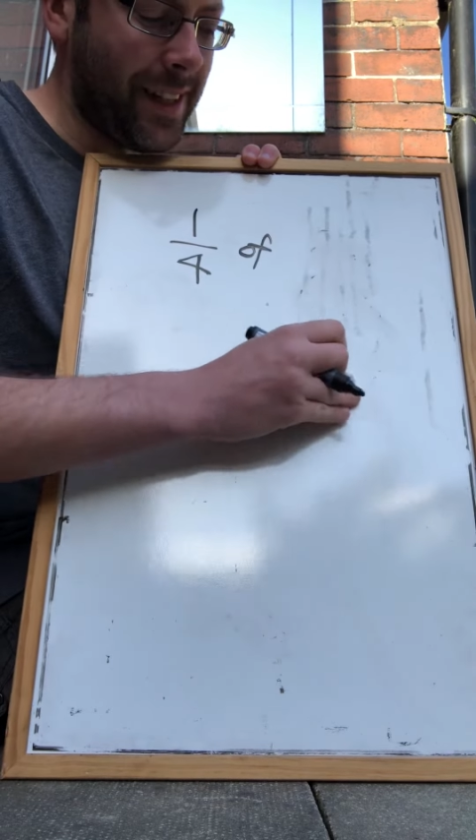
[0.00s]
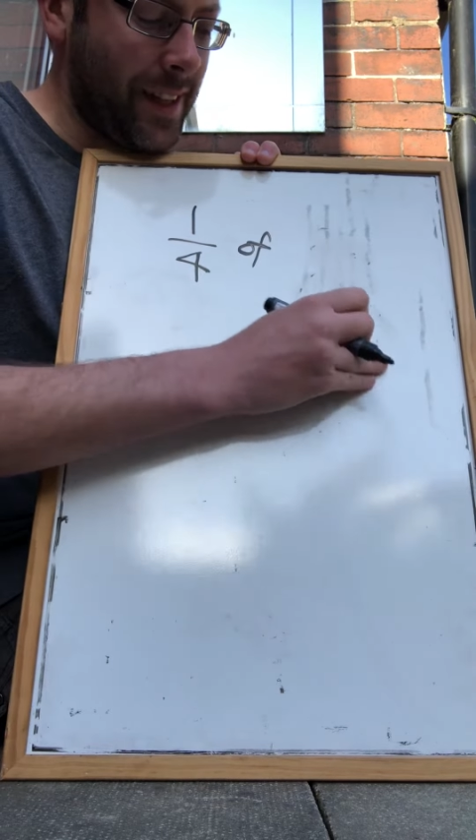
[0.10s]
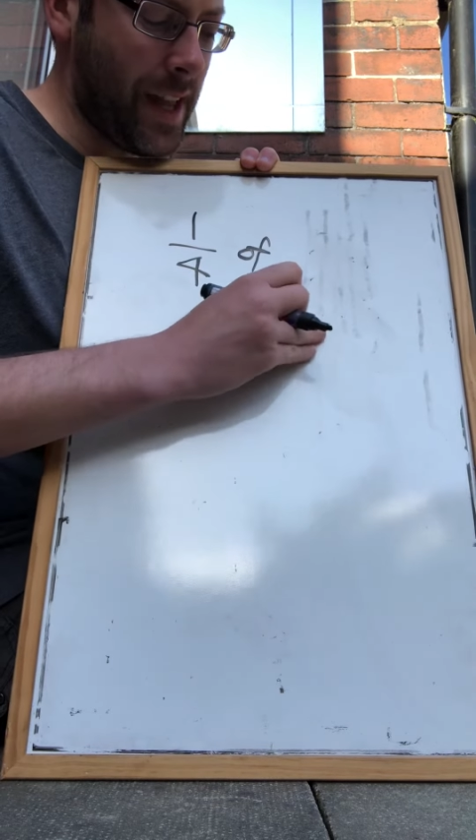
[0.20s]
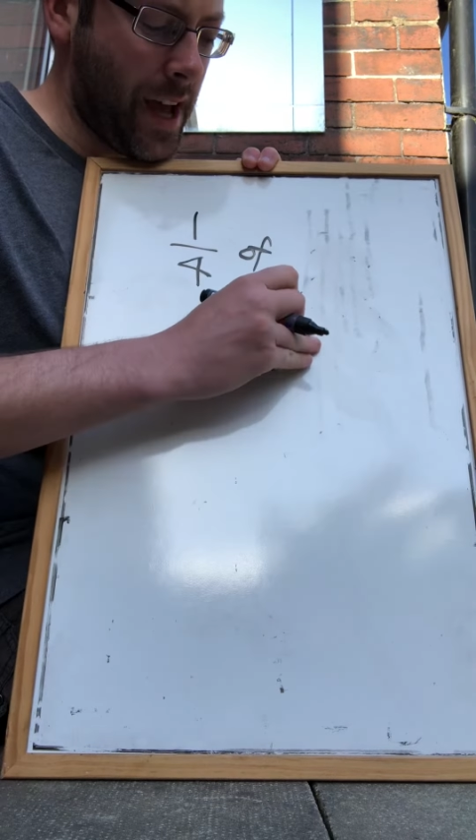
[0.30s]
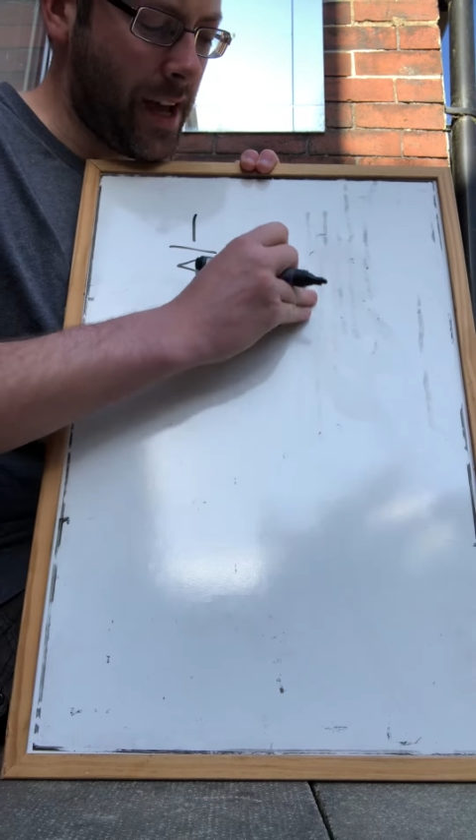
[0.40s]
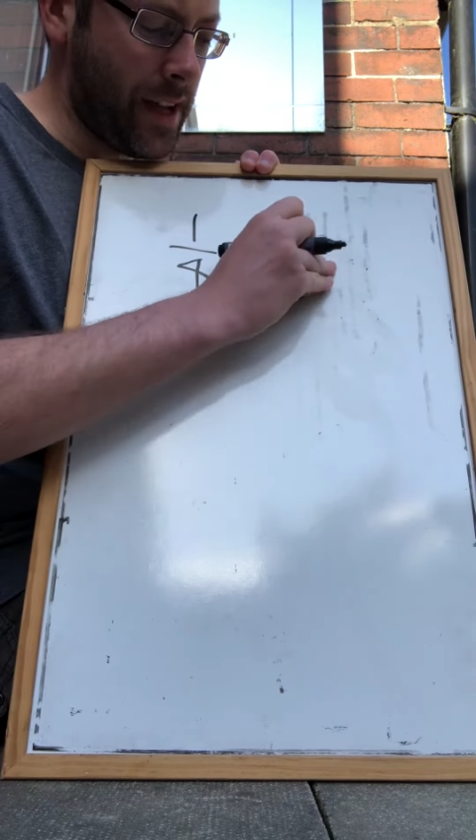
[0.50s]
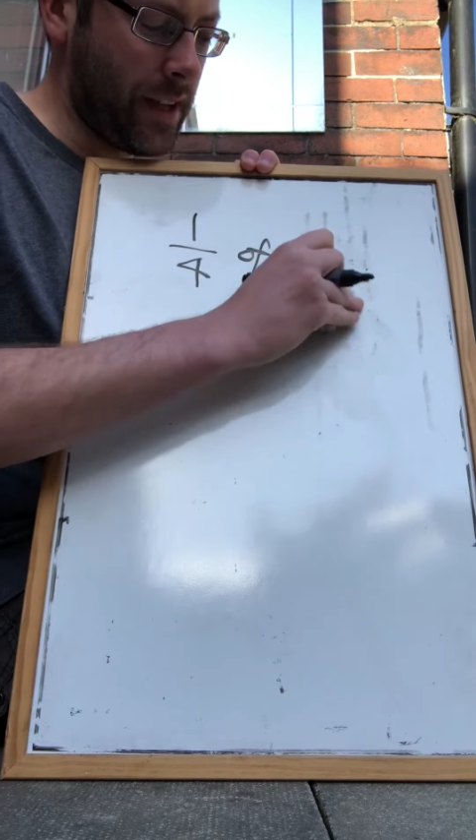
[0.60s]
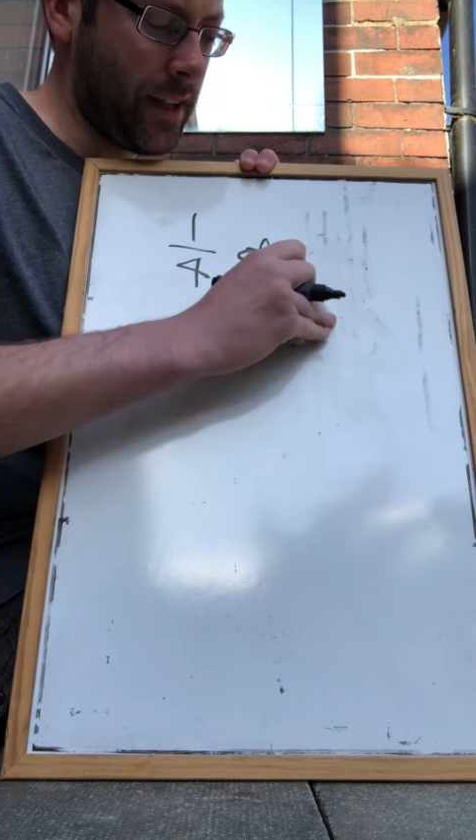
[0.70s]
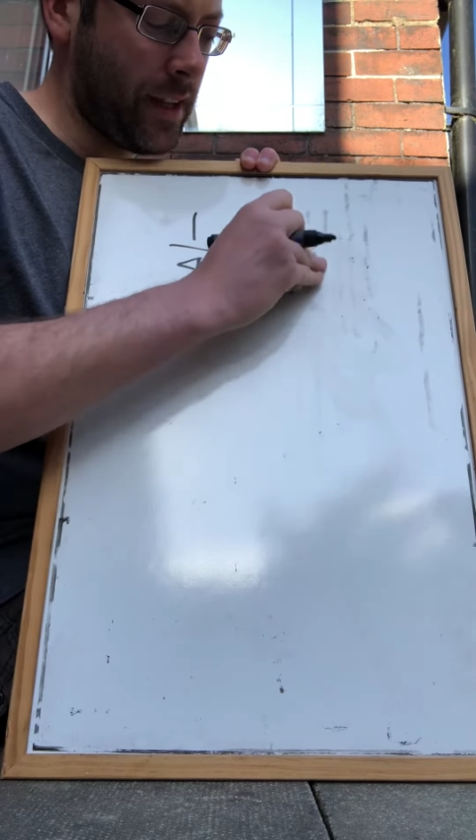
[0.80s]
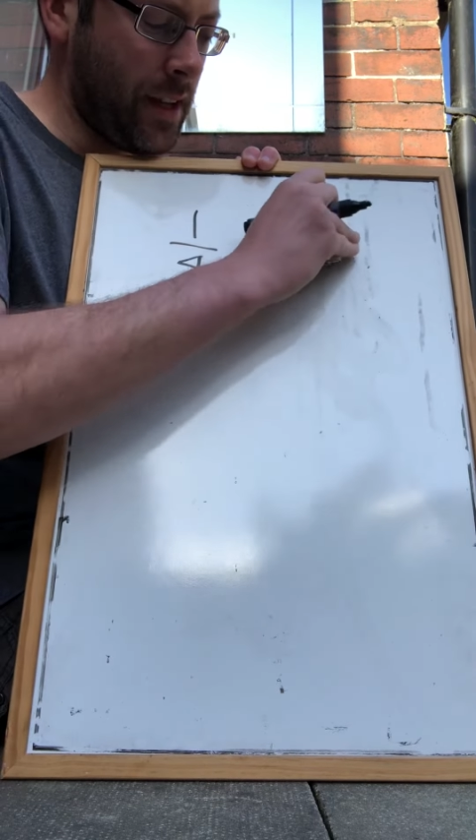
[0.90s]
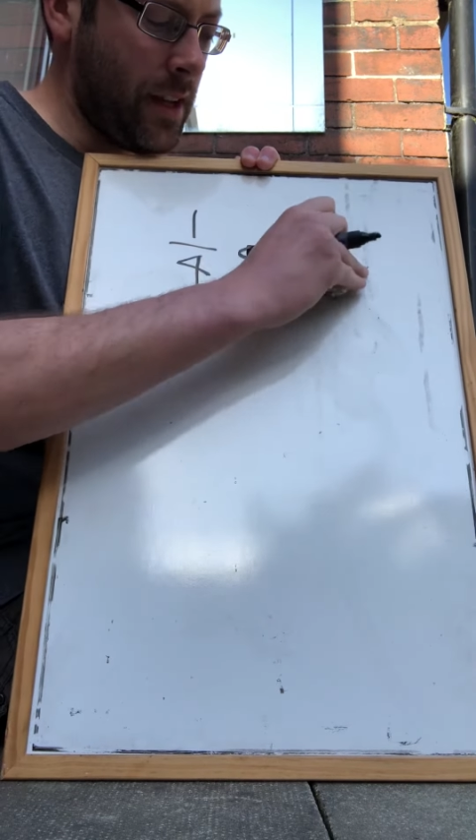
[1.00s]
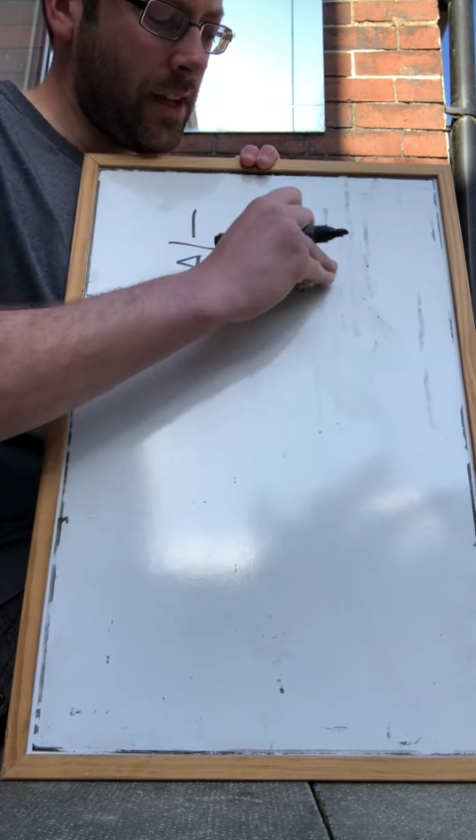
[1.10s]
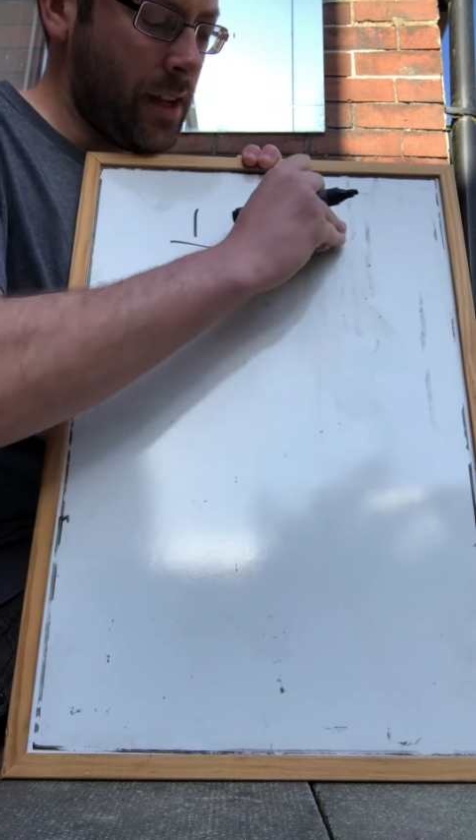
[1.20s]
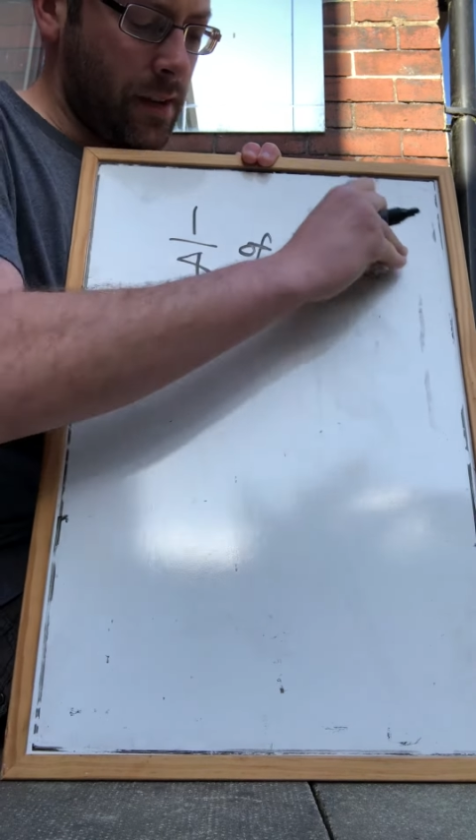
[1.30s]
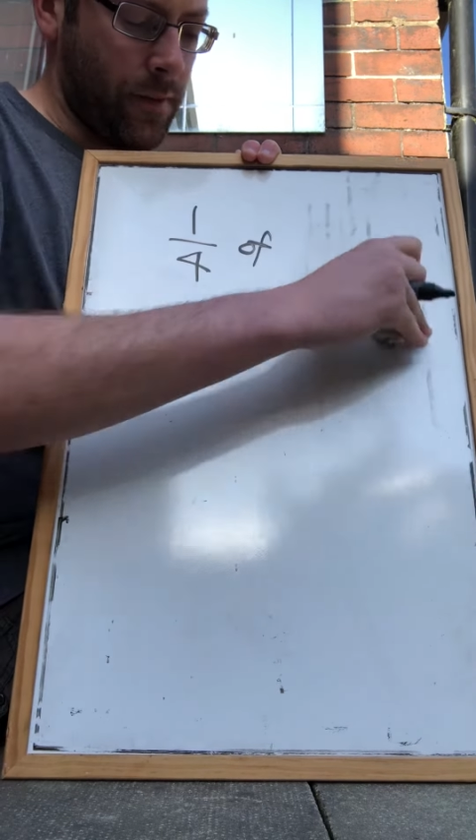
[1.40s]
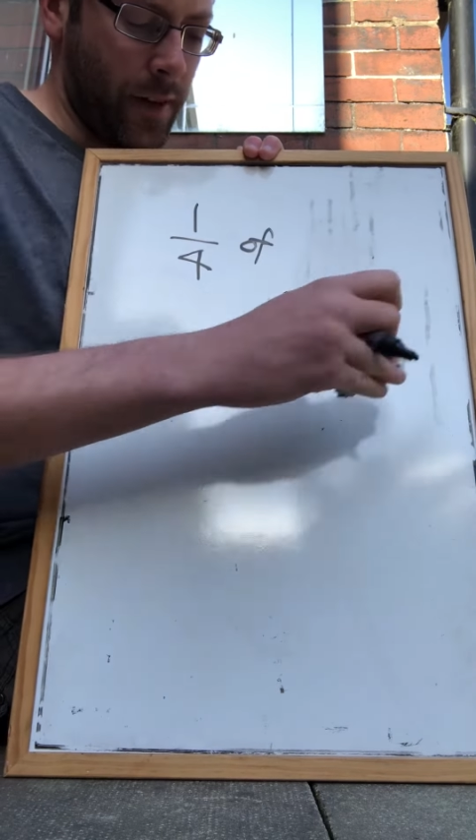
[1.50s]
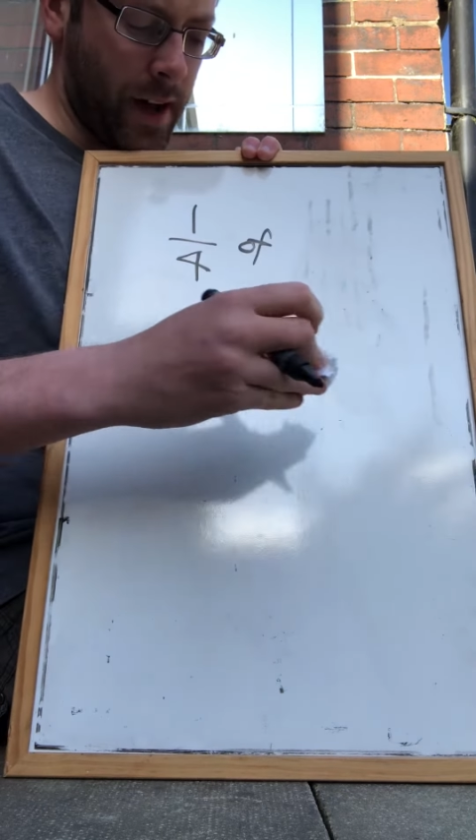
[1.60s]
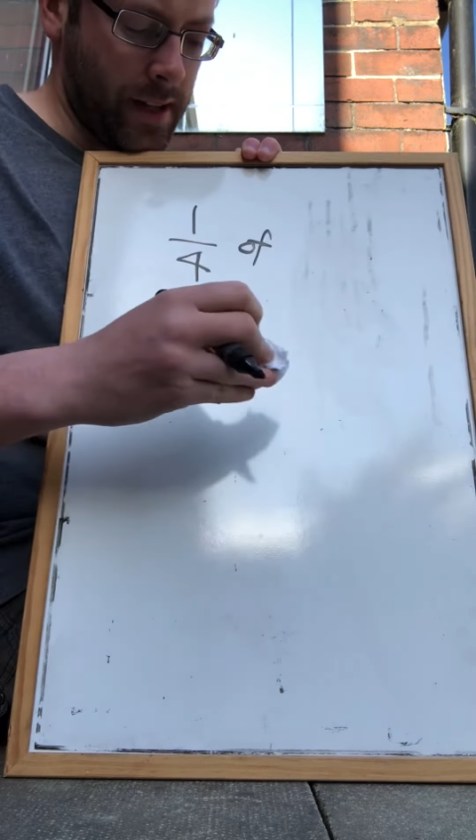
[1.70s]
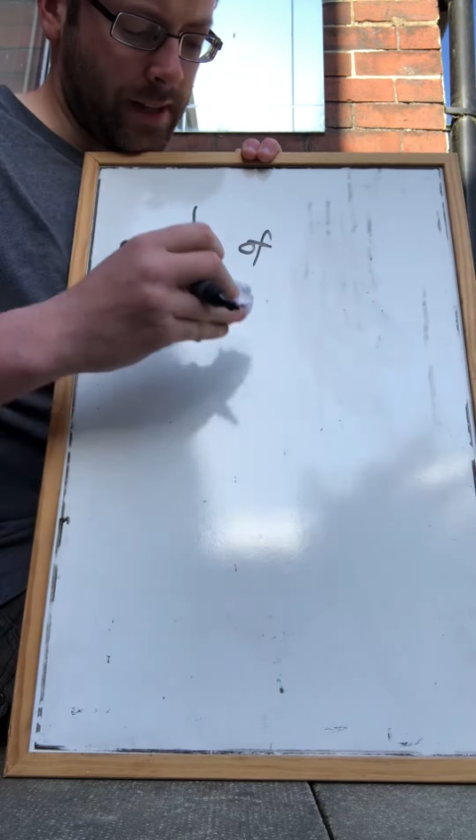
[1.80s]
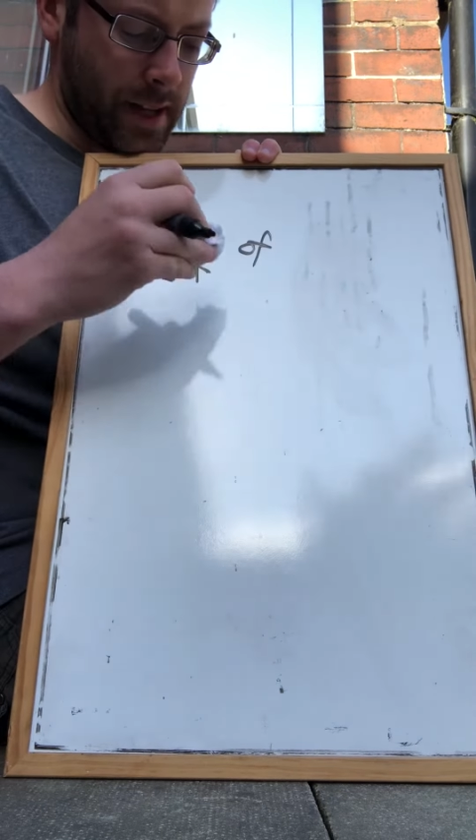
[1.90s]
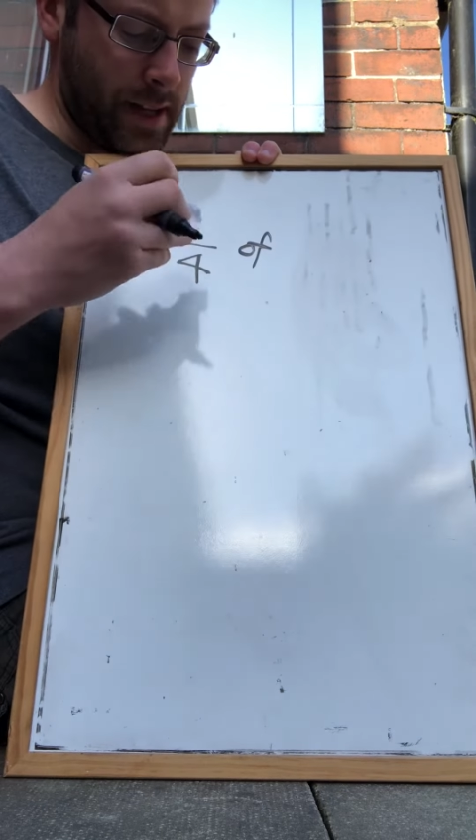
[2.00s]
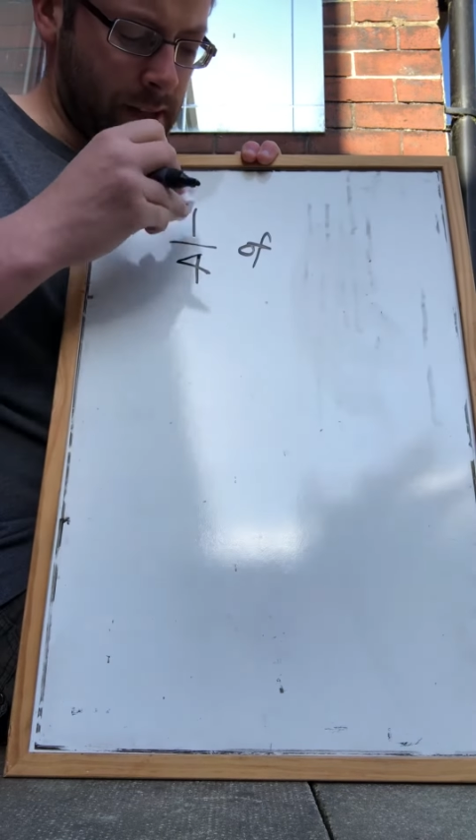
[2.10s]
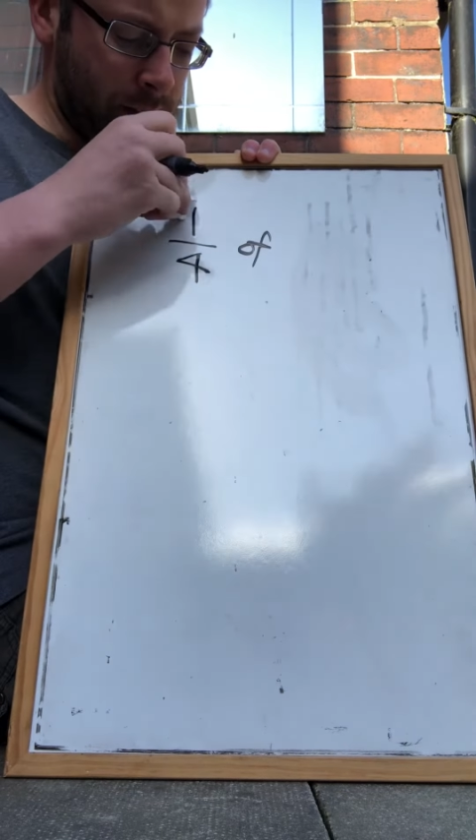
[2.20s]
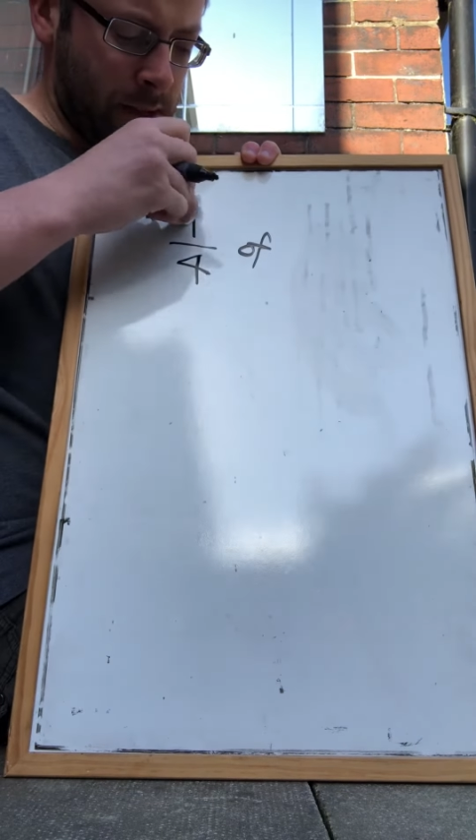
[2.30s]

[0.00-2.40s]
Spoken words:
like finding